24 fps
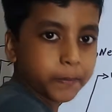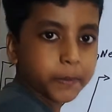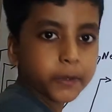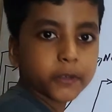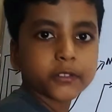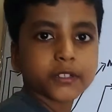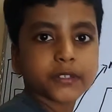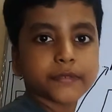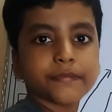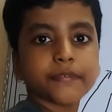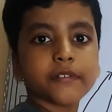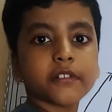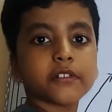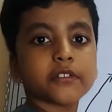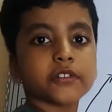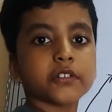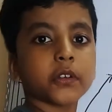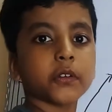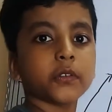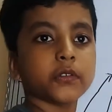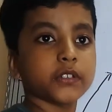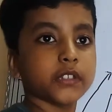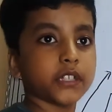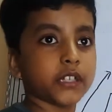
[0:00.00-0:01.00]
beautiful,
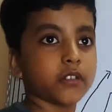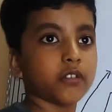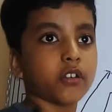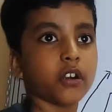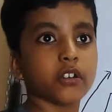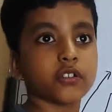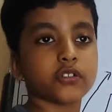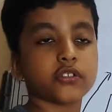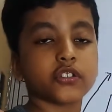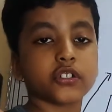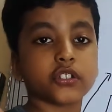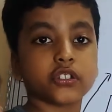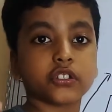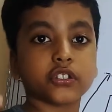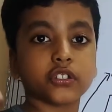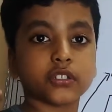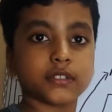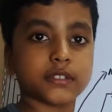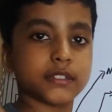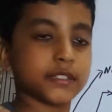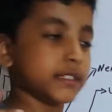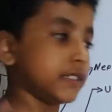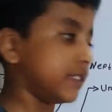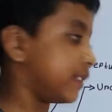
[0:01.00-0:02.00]
so they
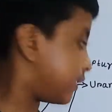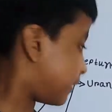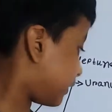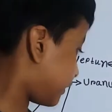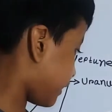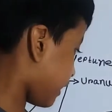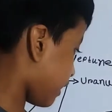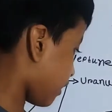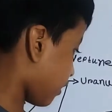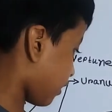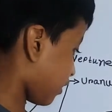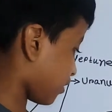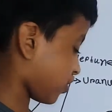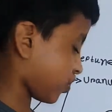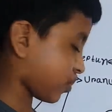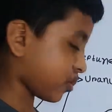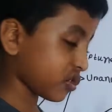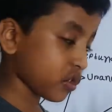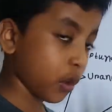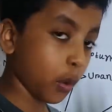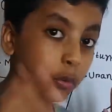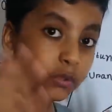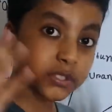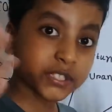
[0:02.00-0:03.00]
are
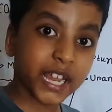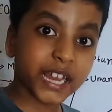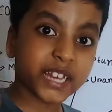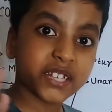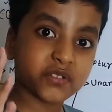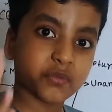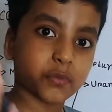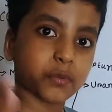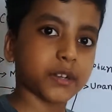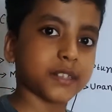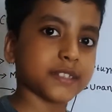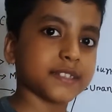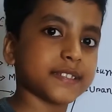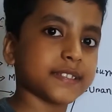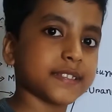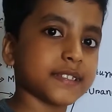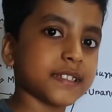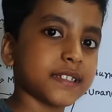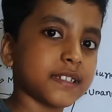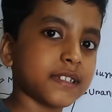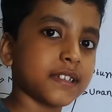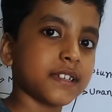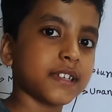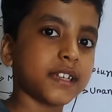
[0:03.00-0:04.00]
so dangerous.
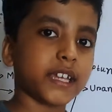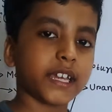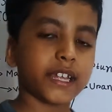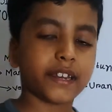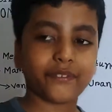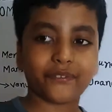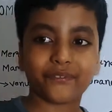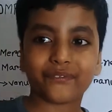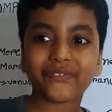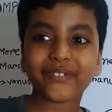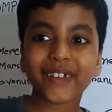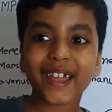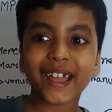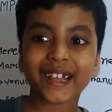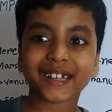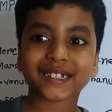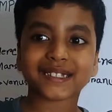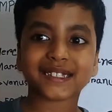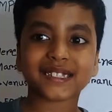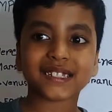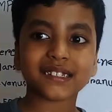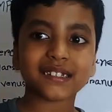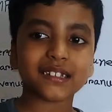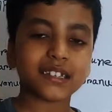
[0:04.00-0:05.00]
In fact,